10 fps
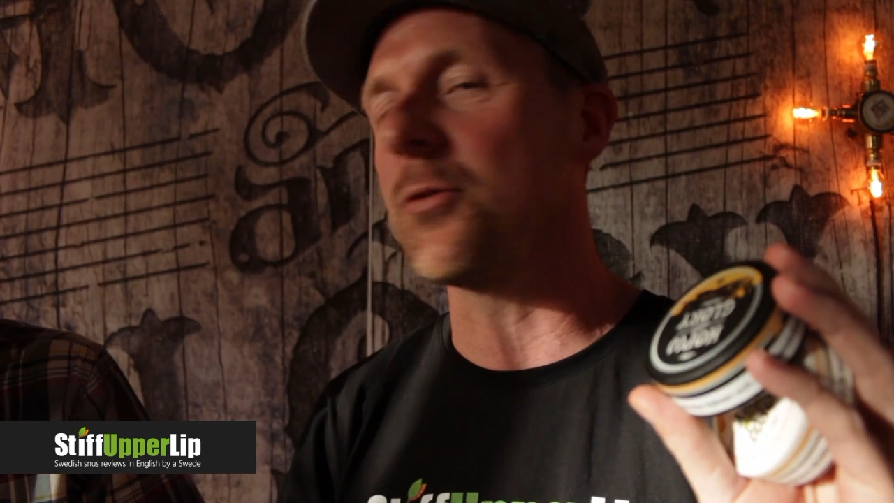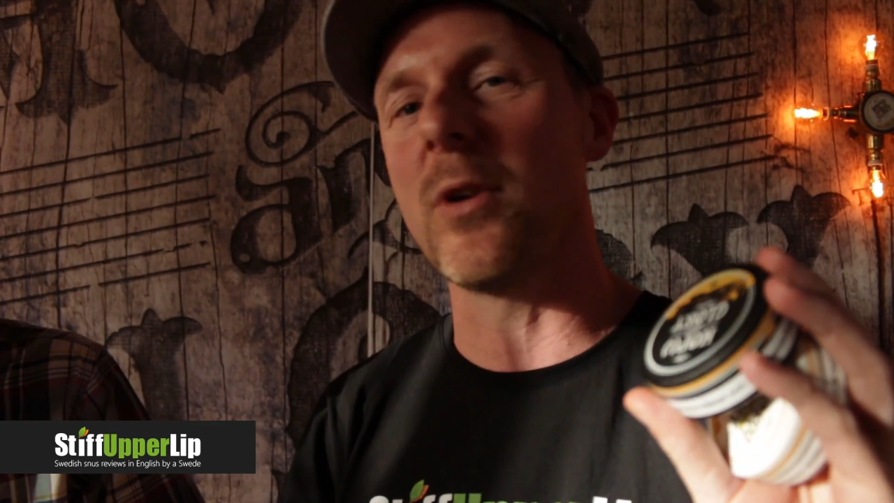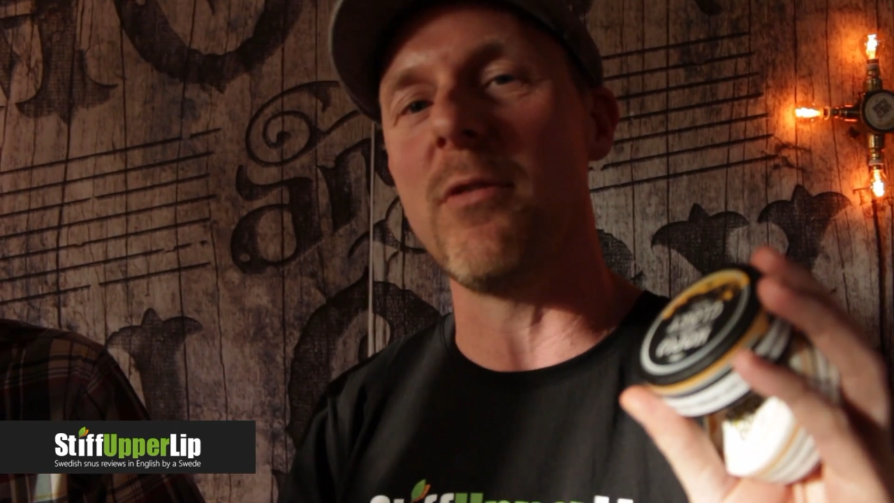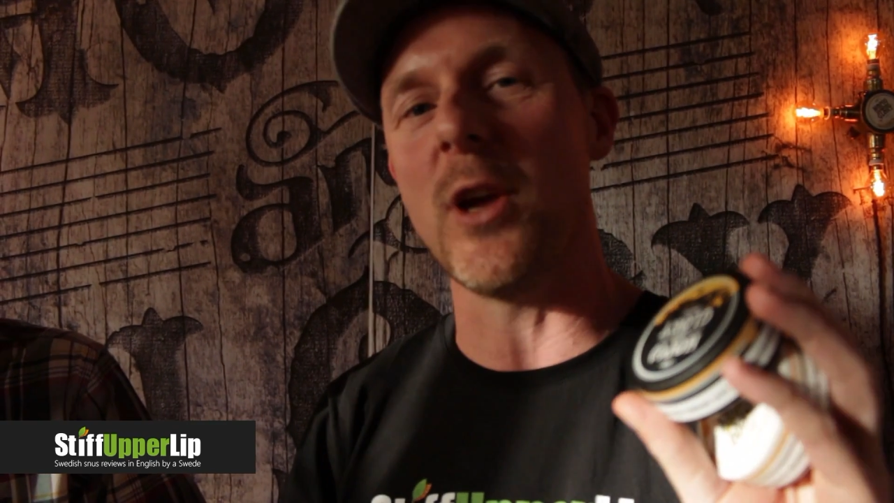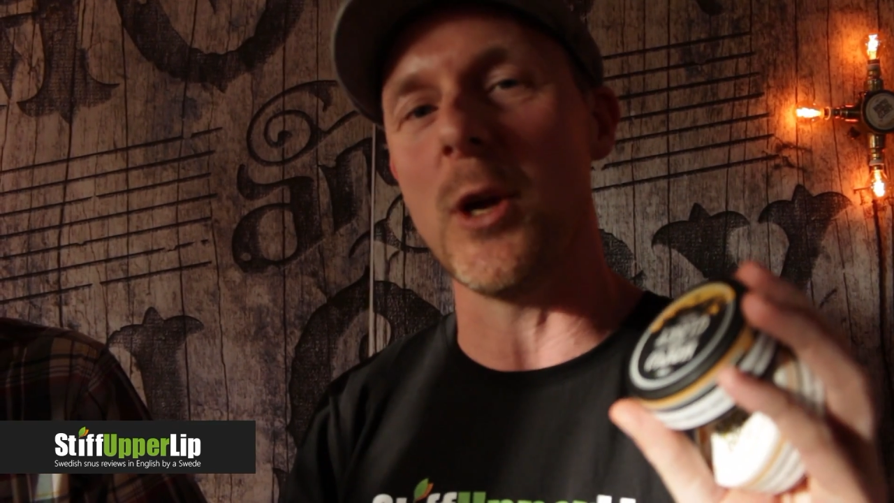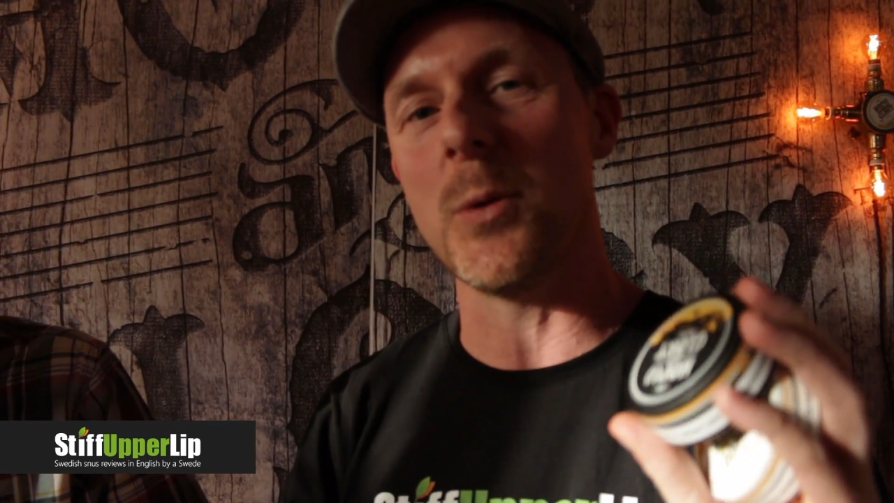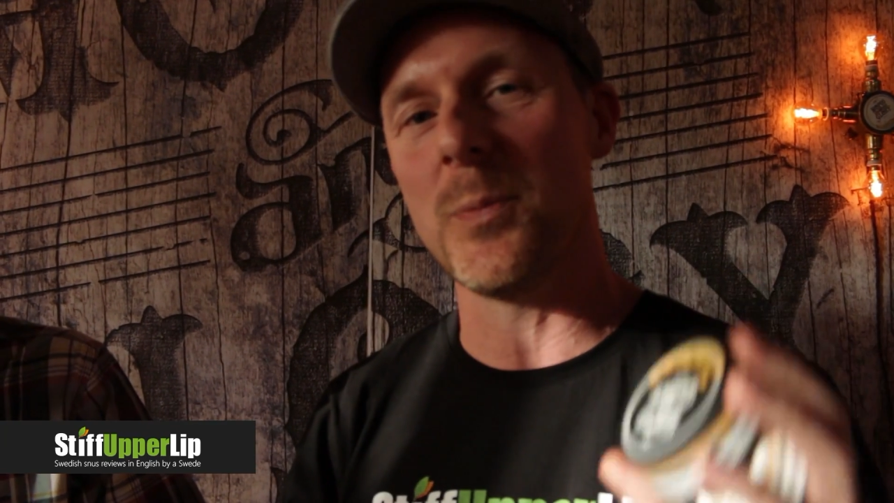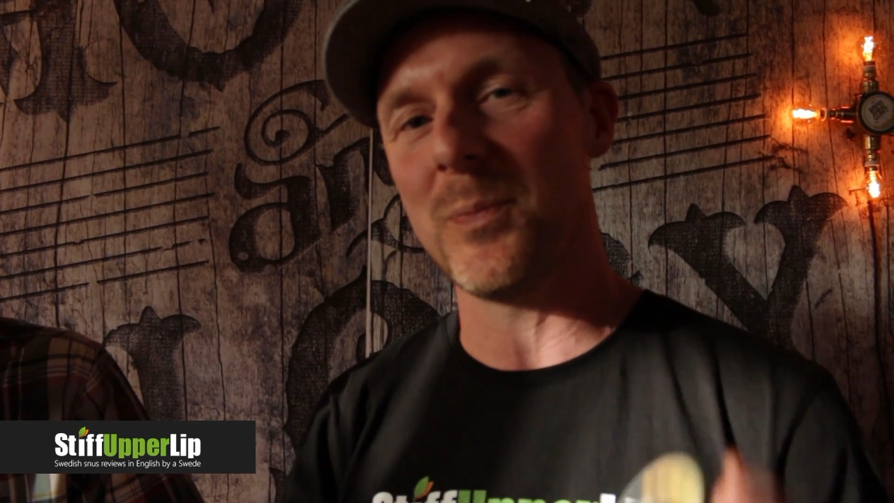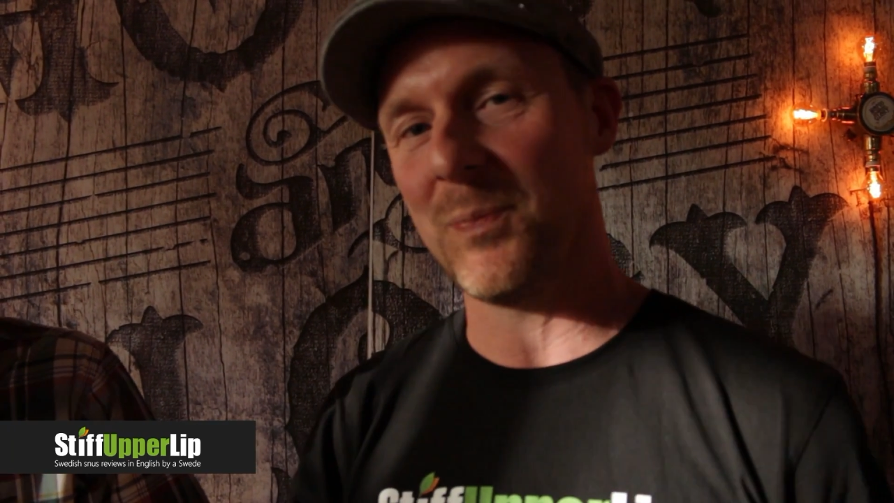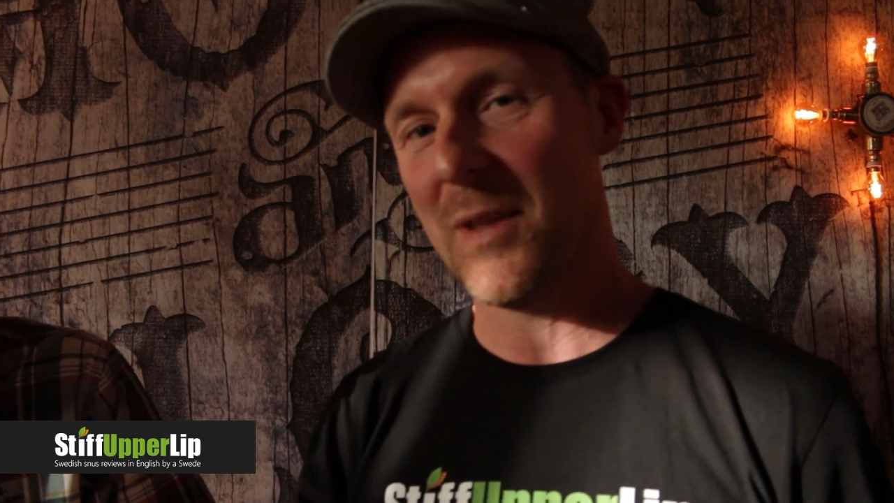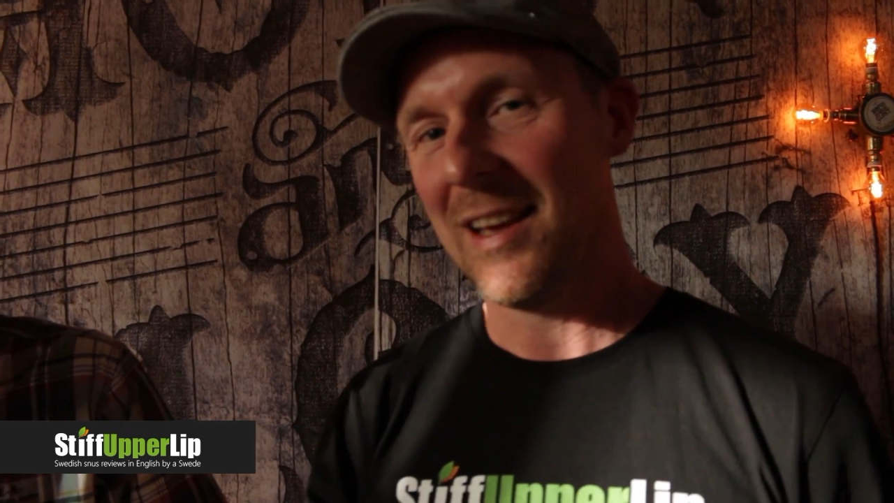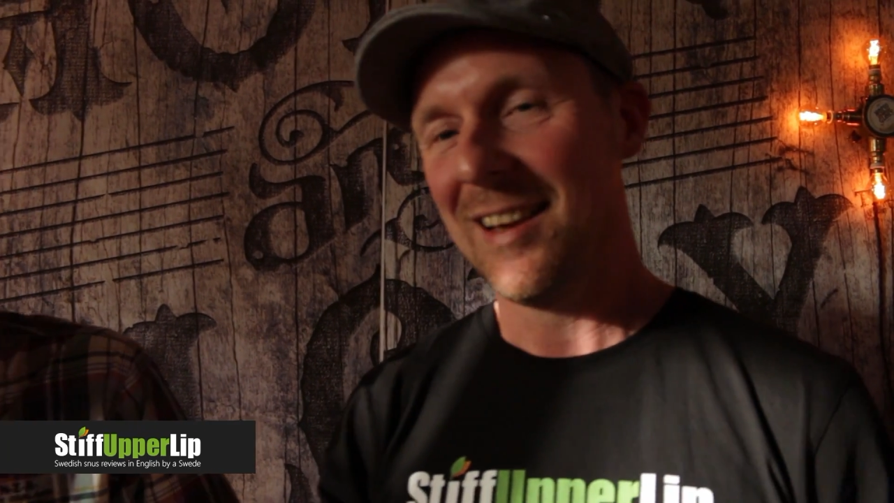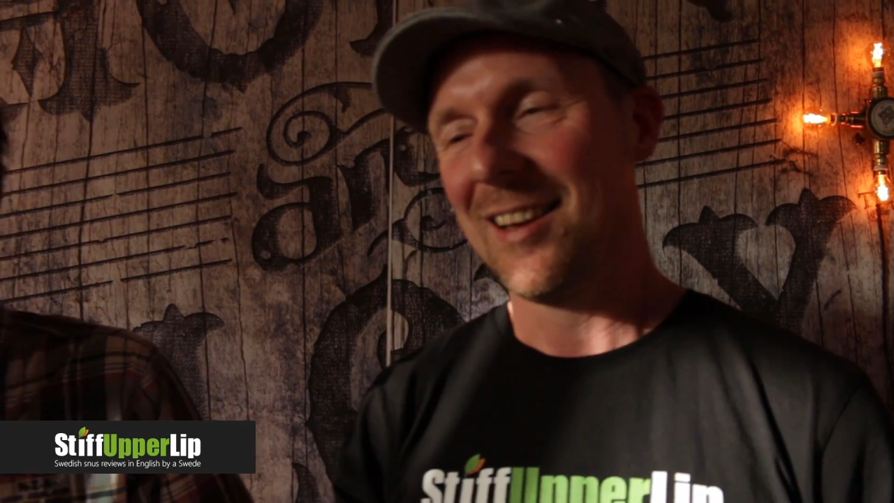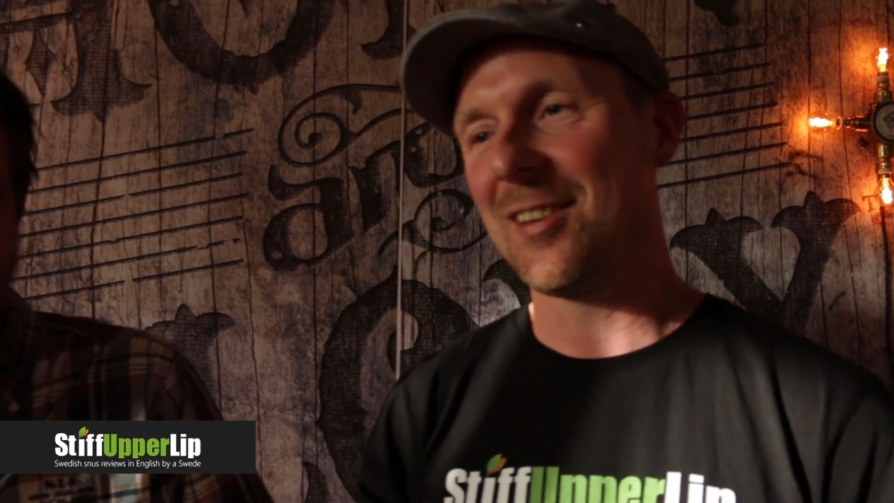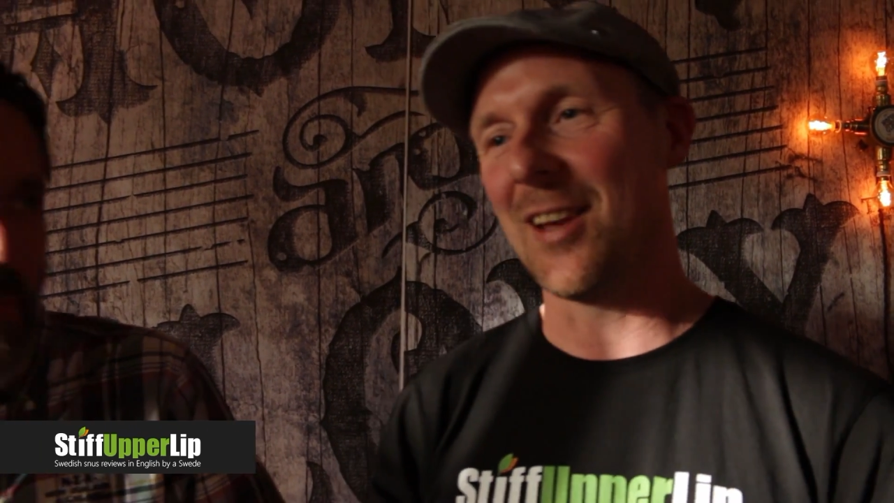review
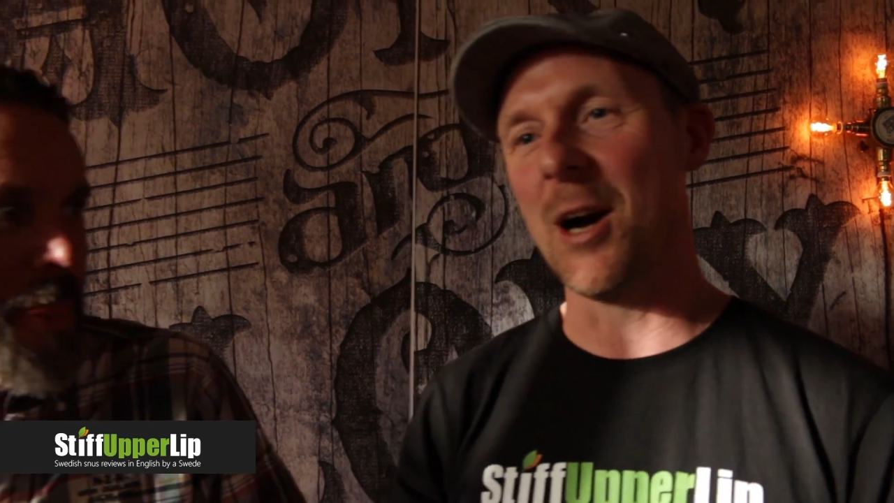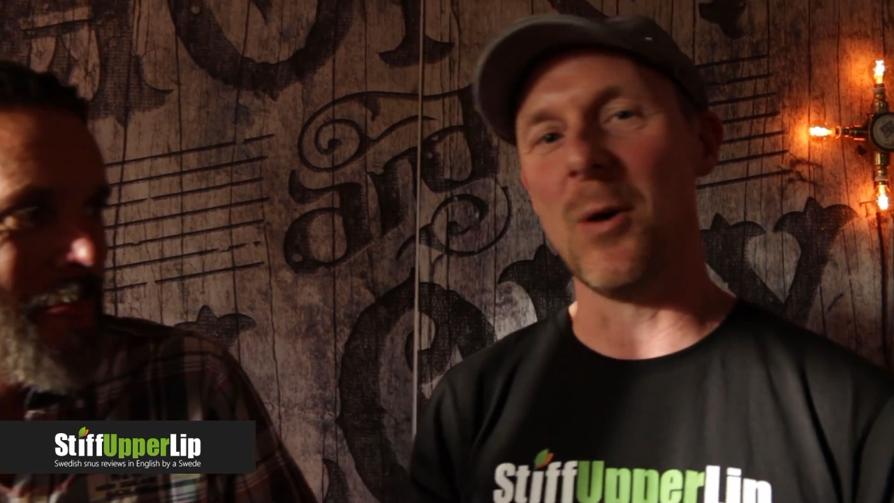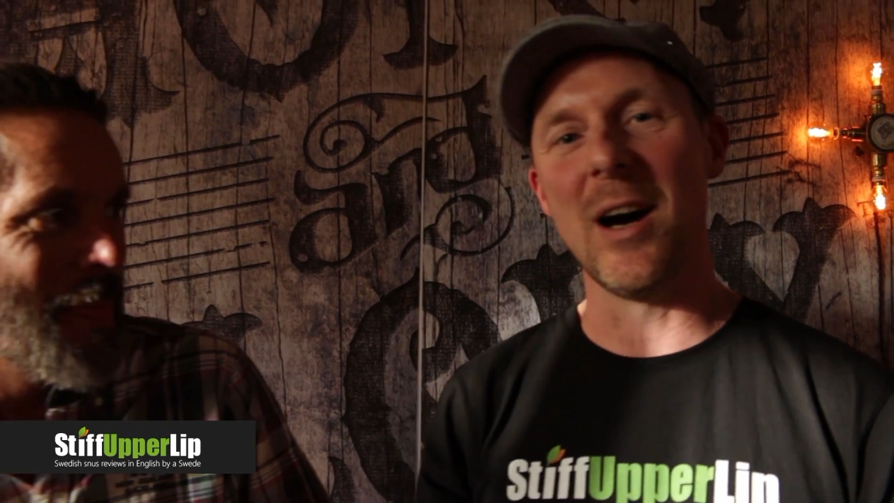so,